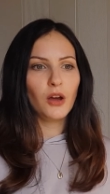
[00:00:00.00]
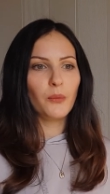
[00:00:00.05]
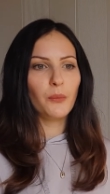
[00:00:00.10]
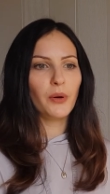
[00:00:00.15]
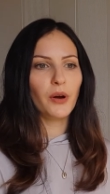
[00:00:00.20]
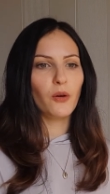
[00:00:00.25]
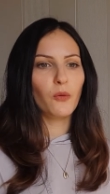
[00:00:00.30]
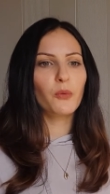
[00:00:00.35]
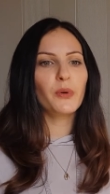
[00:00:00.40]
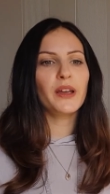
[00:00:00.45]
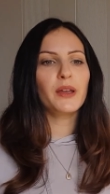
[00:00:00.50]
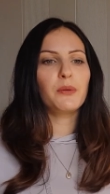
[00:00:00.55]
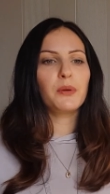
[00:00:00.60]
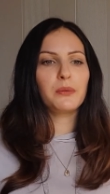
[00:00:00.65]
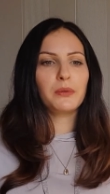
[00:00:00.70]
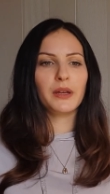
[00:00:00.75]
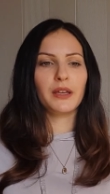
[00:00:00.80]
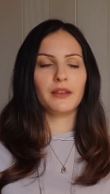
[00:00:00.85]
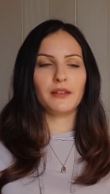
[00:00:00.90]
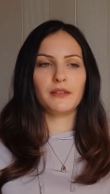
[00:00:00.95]
But
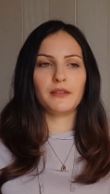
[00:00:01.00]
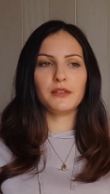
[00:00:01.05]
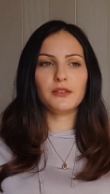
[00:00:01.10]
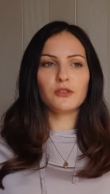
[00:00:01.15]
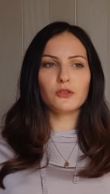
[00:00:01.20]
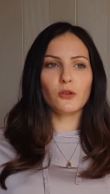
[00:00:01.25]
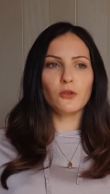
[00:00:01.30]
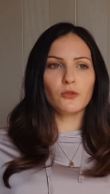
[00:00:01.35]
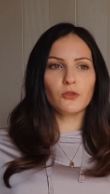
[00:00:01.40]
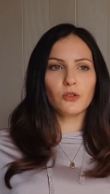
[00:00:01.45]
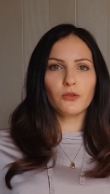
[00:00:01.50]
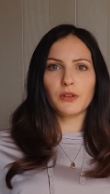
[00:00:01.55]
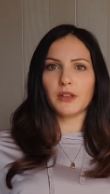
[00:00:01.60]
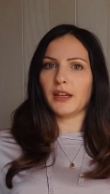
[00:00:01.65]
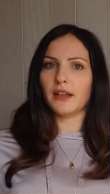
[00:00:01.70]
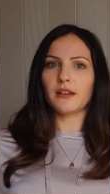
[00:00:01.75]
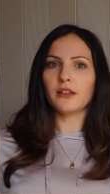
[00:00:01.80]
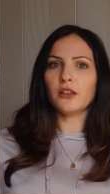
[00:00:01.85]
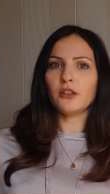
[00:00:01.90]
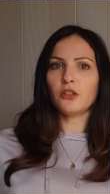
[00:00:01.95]
wait. This song's all in
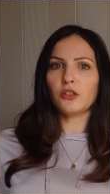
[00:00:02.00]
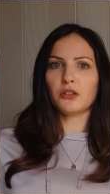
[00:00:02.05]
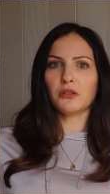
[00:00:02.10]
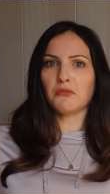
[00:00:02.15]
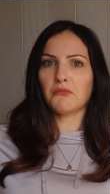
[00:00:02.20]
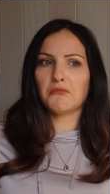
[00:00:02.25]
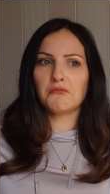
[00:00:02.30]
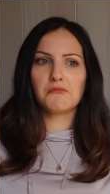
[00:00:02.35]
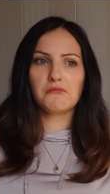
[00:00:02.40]
English?